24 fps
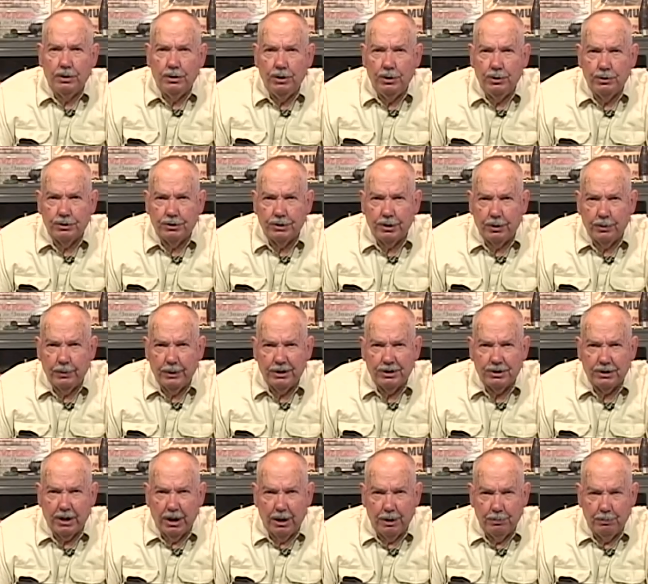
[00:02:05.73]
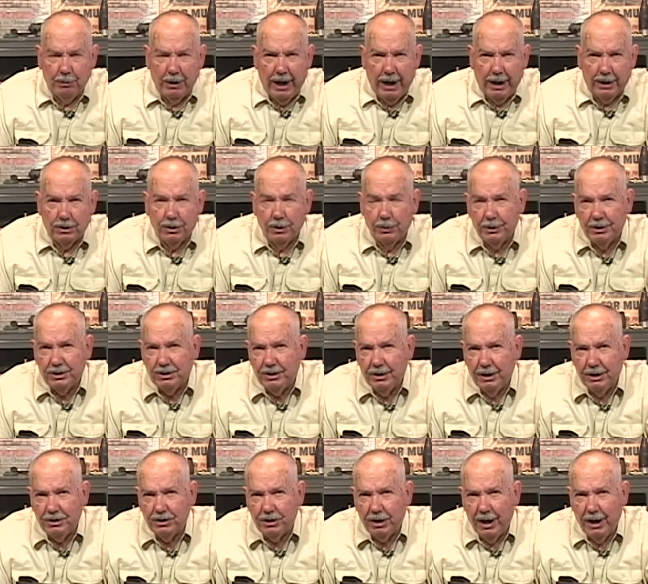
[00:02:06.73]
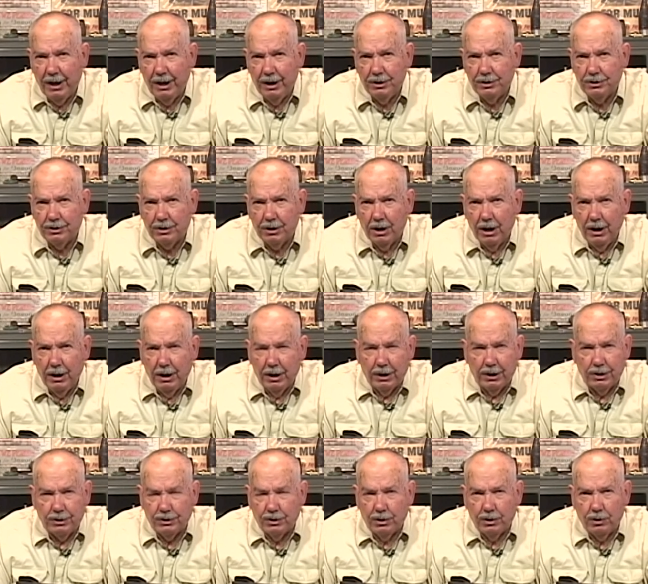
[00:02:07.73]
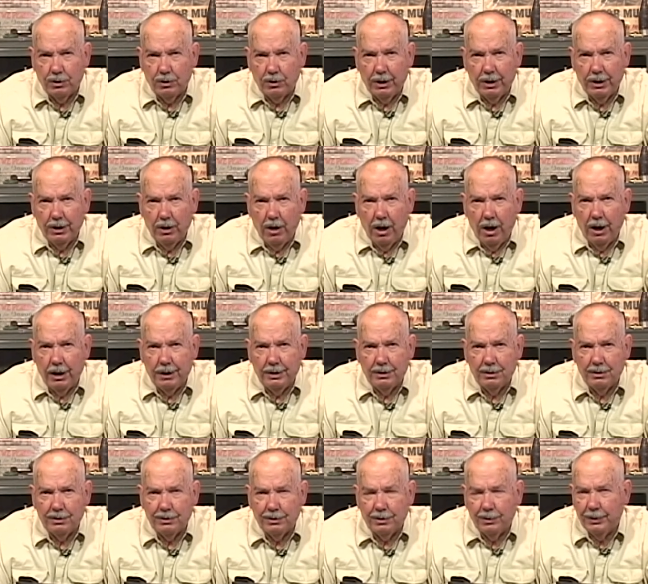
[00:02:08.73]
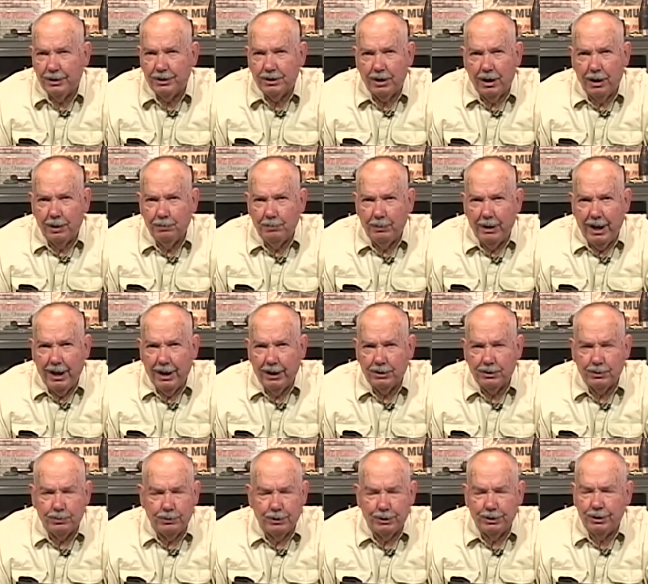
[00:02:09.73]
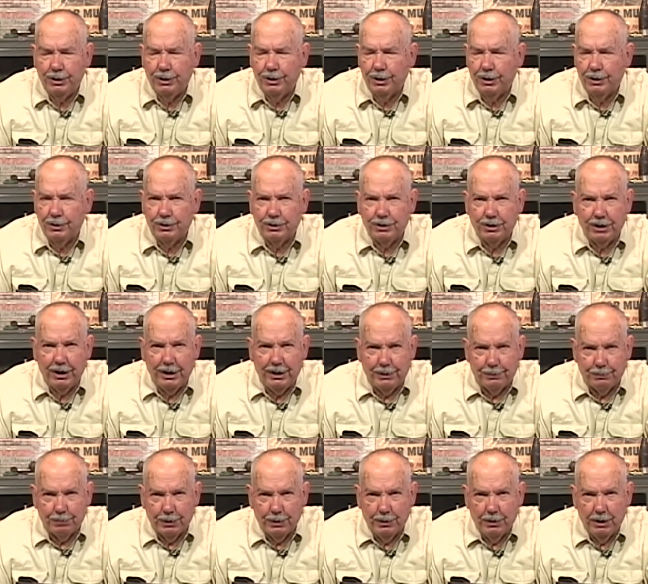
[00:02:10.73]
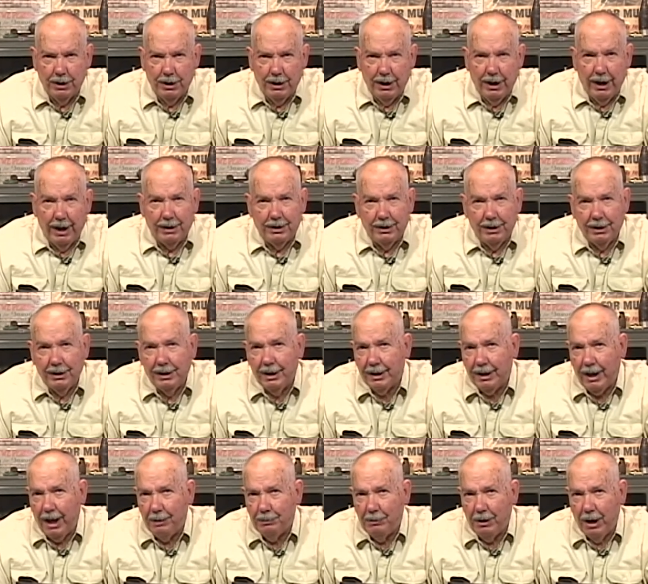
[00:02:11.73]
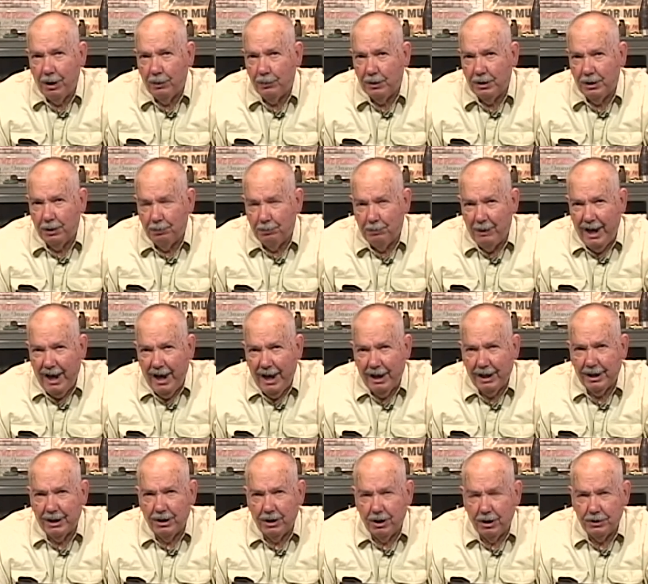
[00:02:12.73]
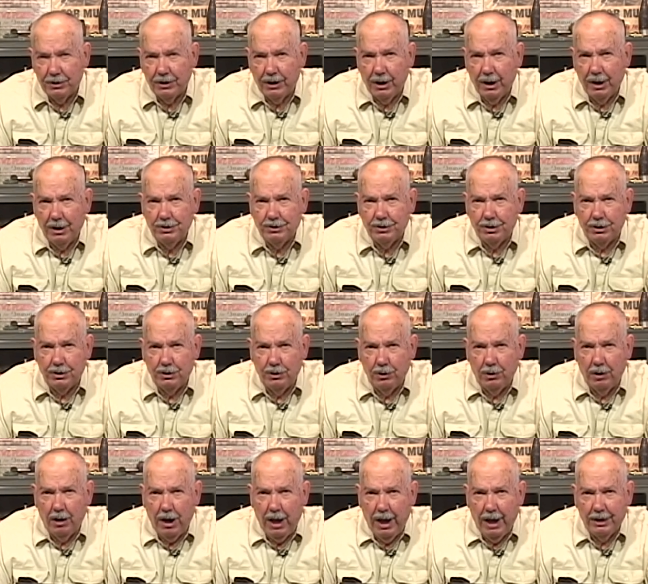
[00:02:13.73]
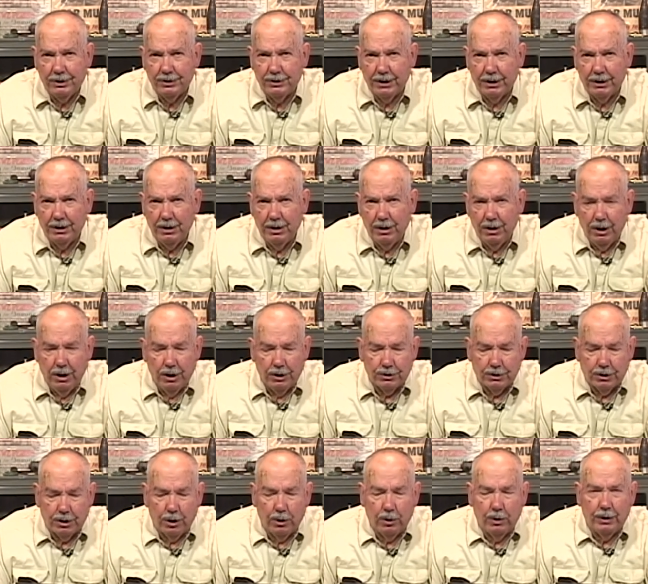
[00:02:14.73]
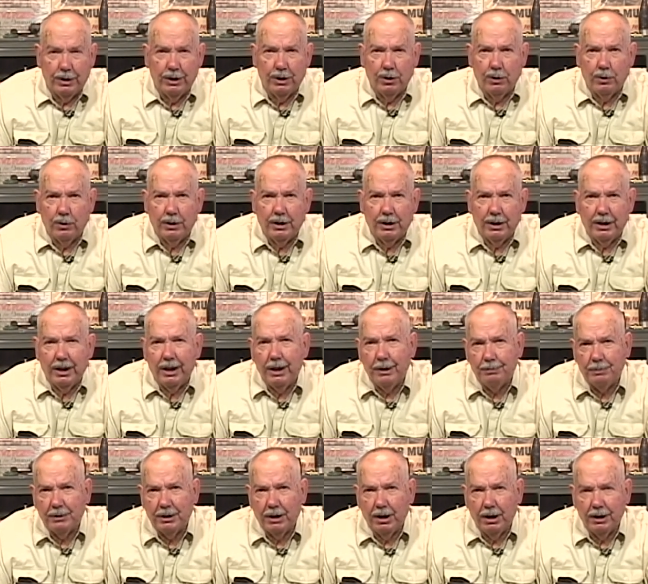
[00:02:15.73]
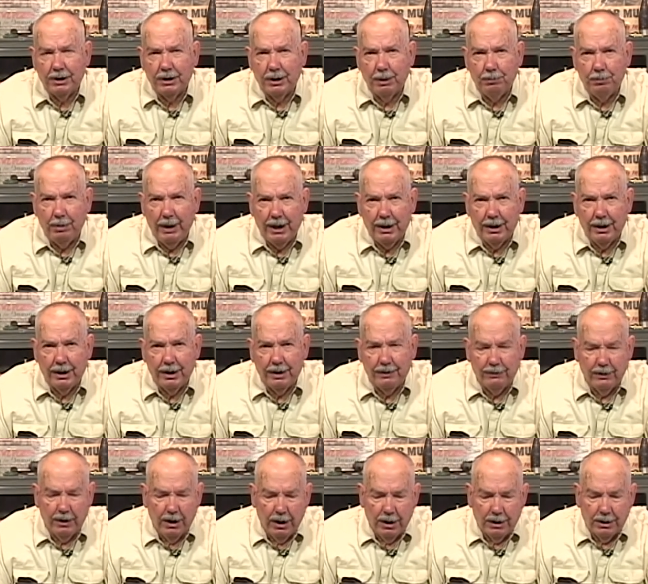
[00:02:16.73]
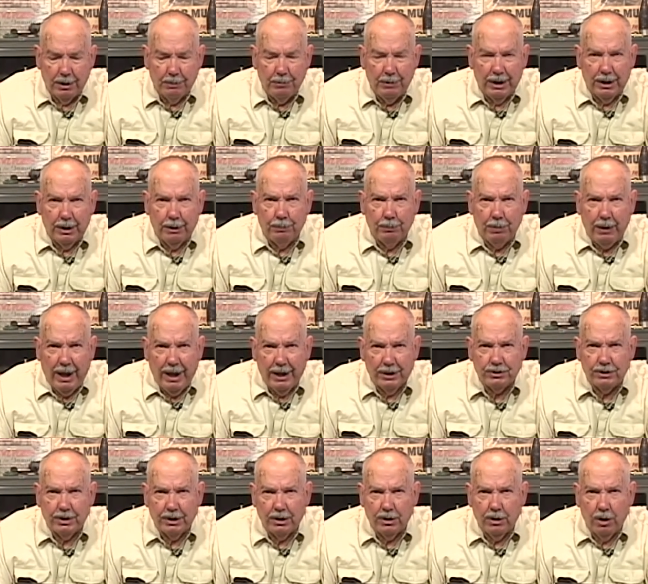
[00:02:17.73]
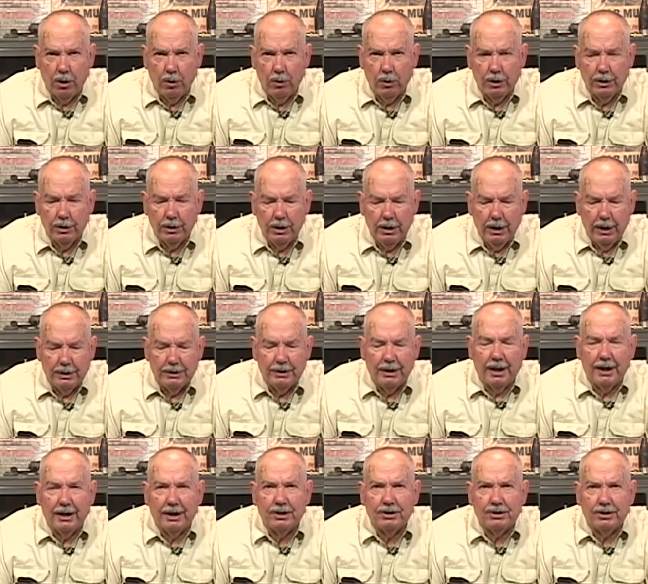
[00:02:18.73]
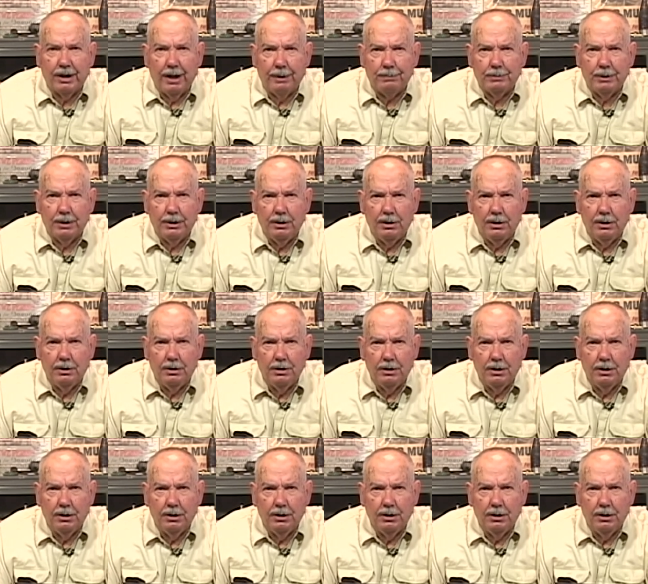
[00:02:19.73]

used a grease gun mag. The reason they changed, because early on, grease gun mags were dirt cheap. And then they came out with the MAC and other guns that utilized it. So in order to keep the gun competitive, they made a plastic lower that accepted